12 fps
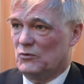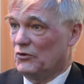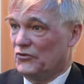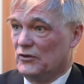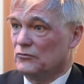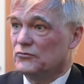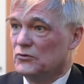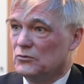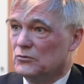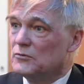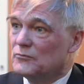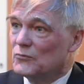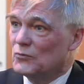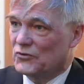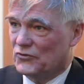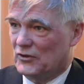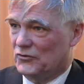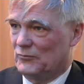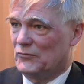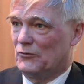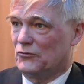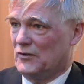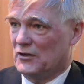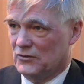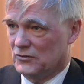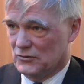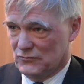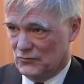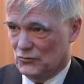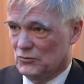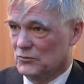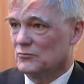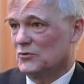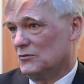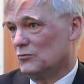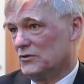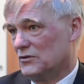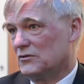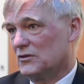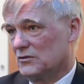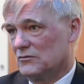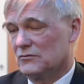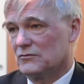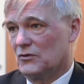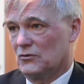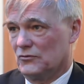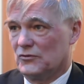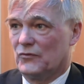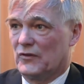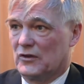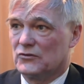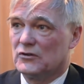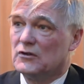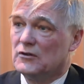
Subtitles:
we sell food. We sell sometimes fattening food. We need to get involved in that.